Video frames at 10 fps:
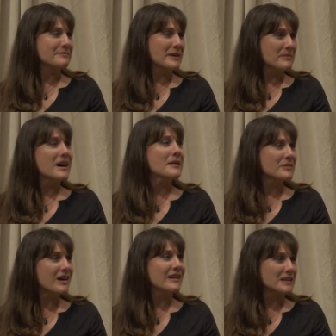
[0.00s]
my
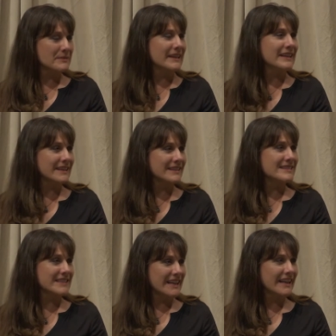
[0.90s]
mom calling me
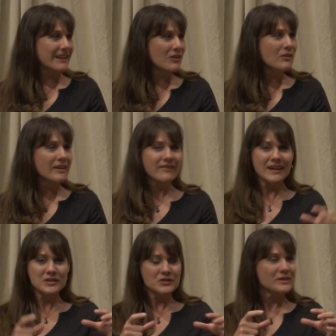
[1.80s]
and saying, "Oh, I
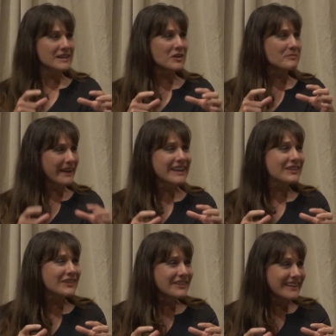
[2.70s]
found you in our
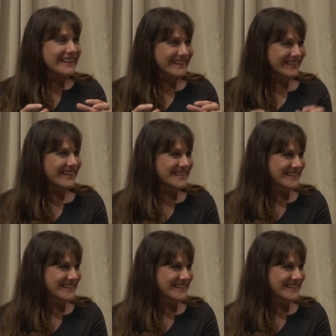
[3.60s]
mailer in Los